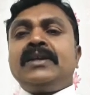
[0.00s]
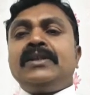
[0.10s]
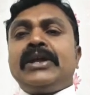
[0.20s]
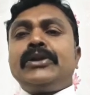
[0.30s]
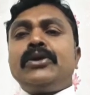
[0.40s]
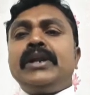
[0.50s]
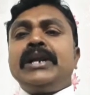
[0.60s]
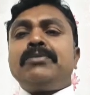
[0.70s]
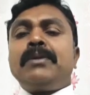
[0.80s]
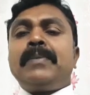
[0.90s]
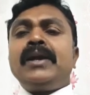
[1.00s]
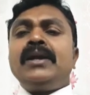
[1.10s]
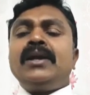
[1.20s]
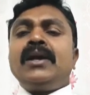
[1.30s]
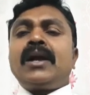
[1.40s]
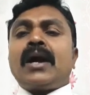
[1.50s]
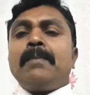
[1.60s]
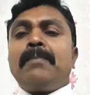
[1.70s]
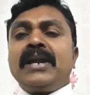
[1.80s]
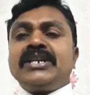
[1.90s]
Then only it would be
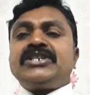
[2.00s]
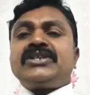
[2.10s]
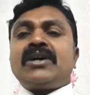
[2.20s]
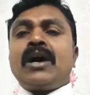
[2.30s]
complete